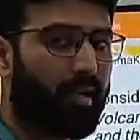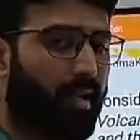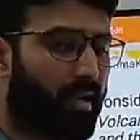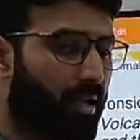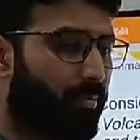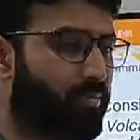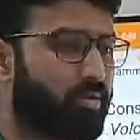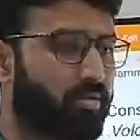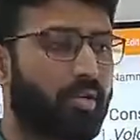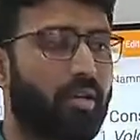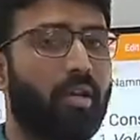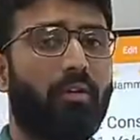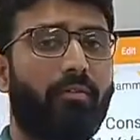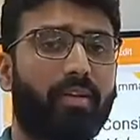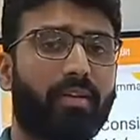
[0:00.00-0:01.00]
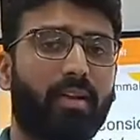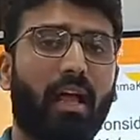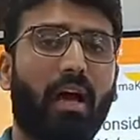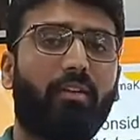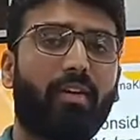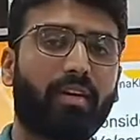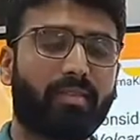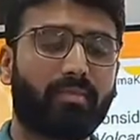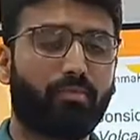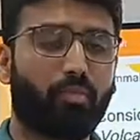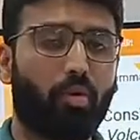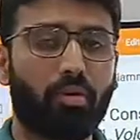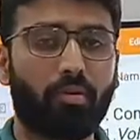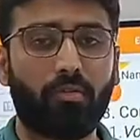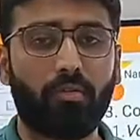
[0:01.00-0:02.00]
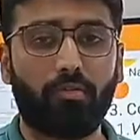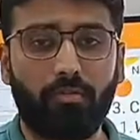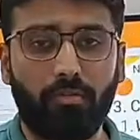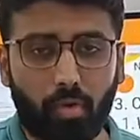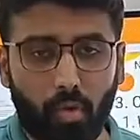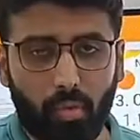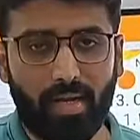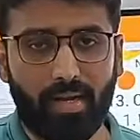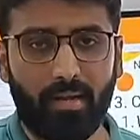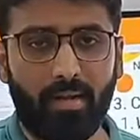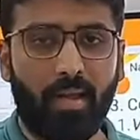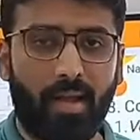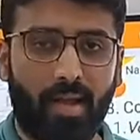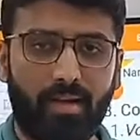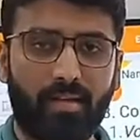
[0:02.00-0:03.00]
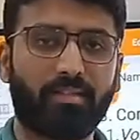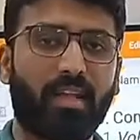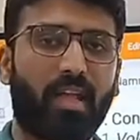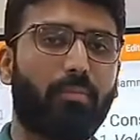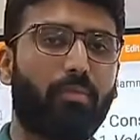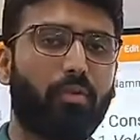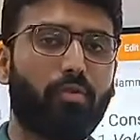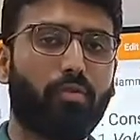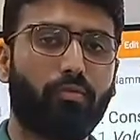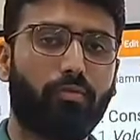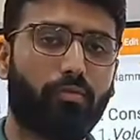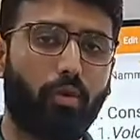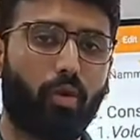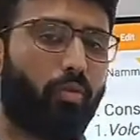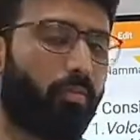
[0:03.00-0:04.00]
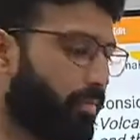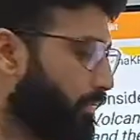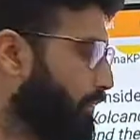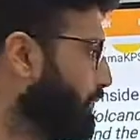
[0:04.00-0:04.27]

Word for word: eruptions where the lava is more fluid and is able to flow.